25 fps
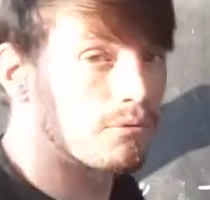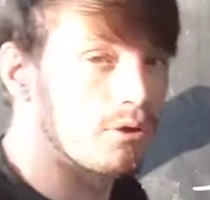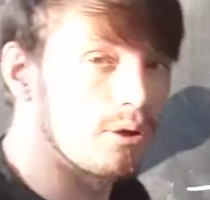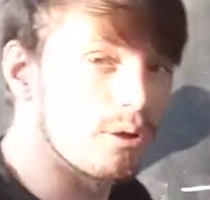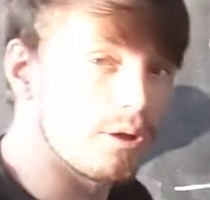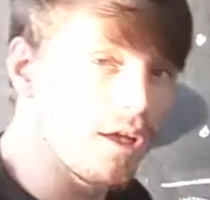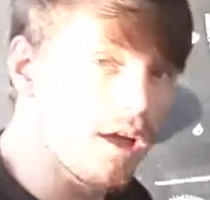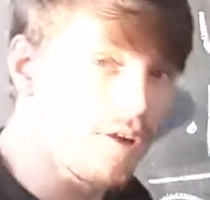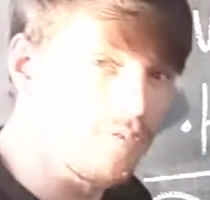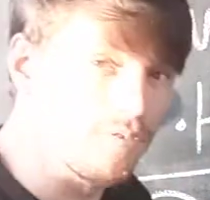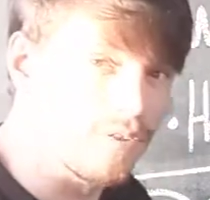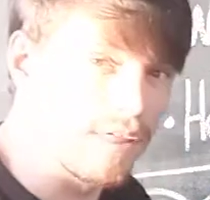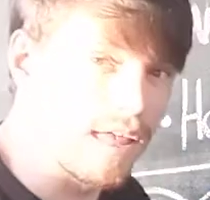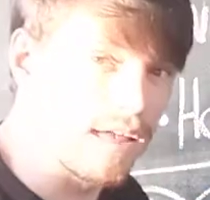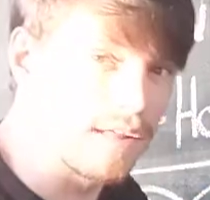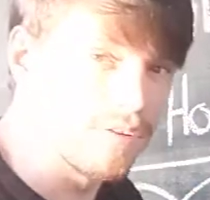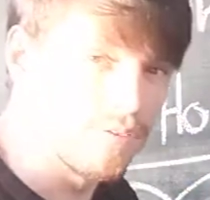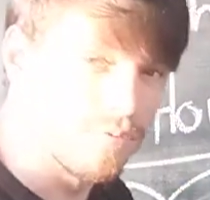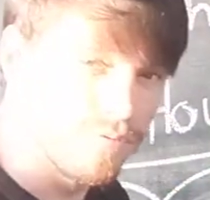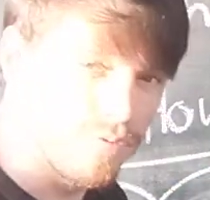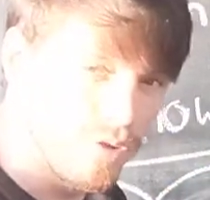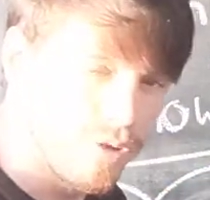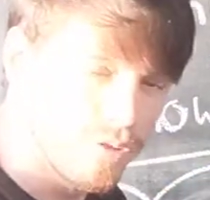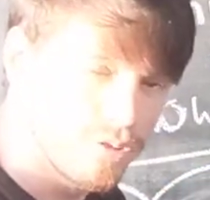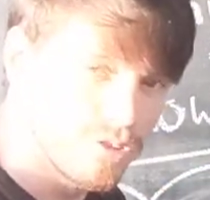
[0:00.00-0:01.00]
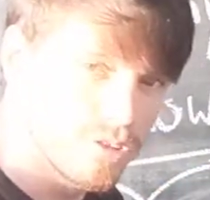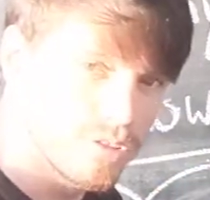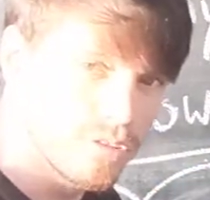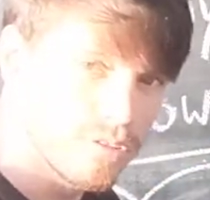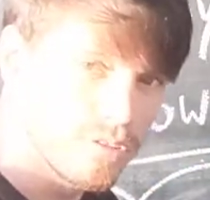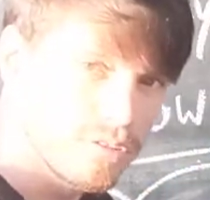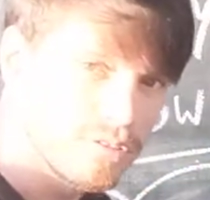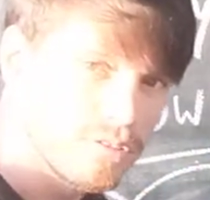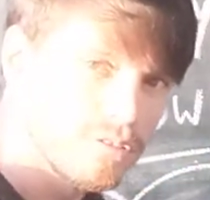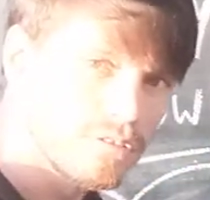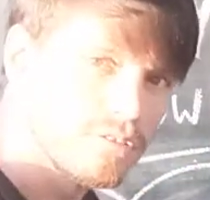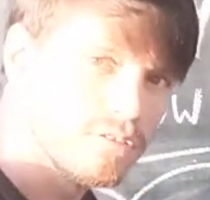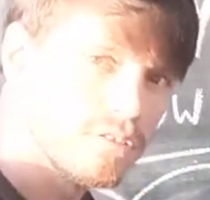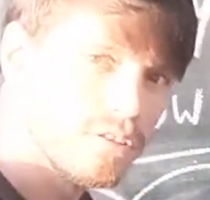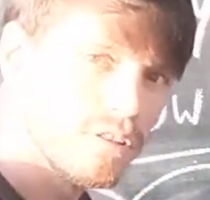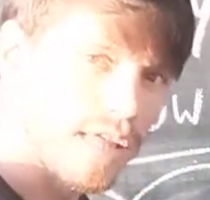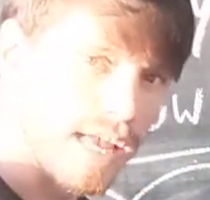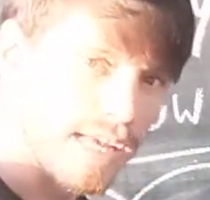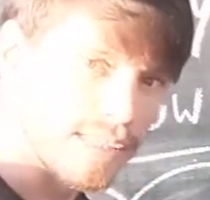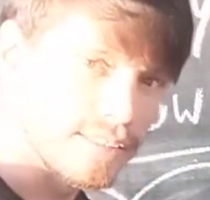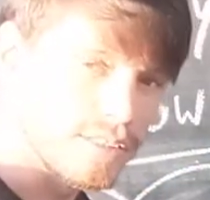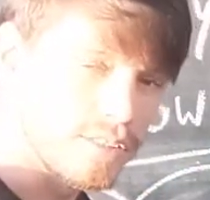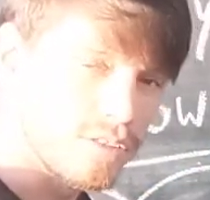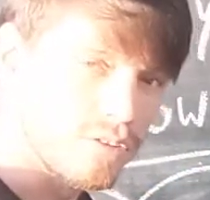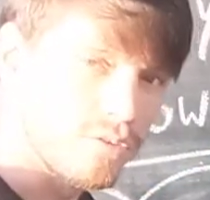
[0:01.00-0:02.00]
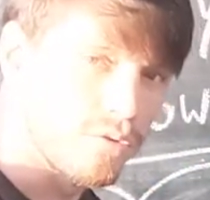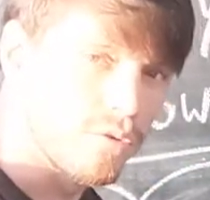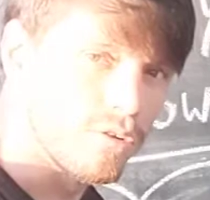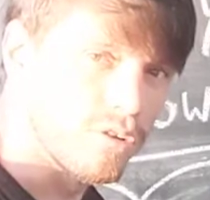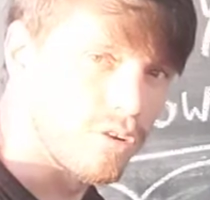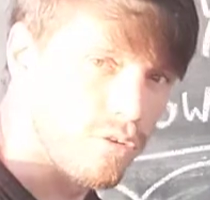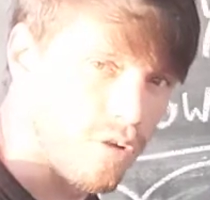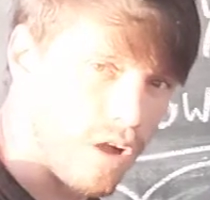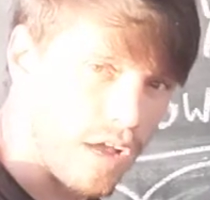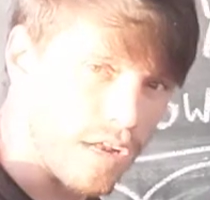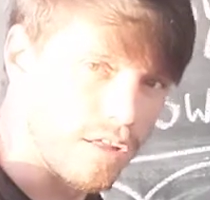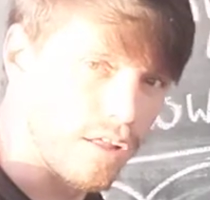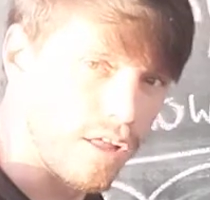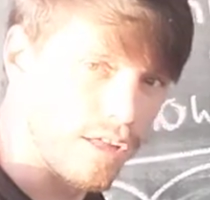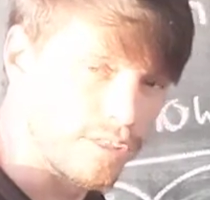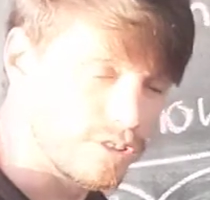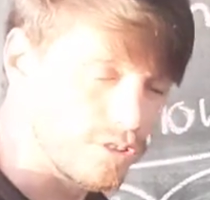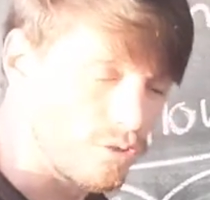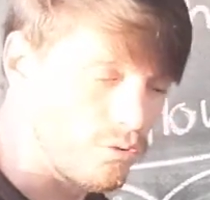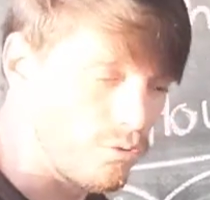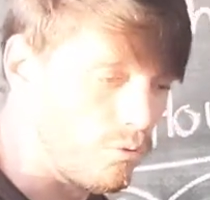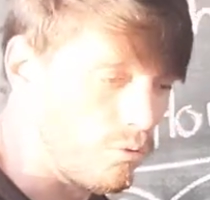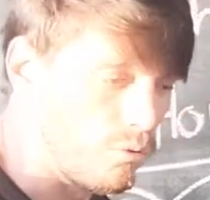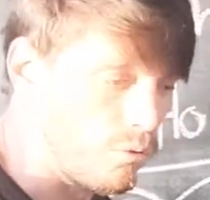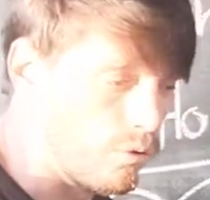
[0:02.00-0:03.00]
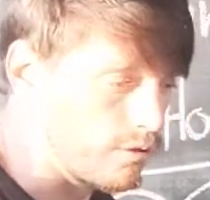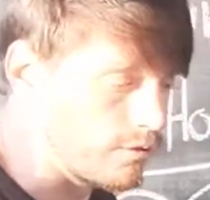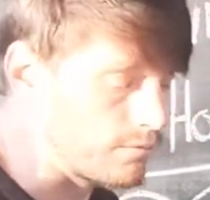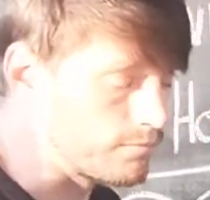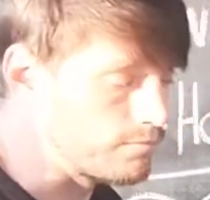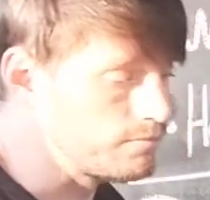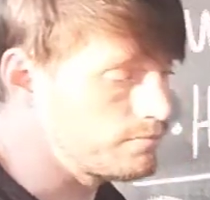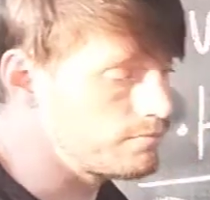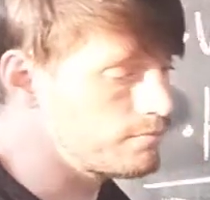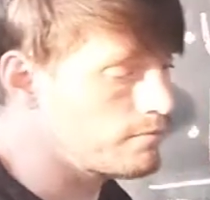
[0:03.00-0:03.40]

I'm going to cover that in a future lesson on chronological order.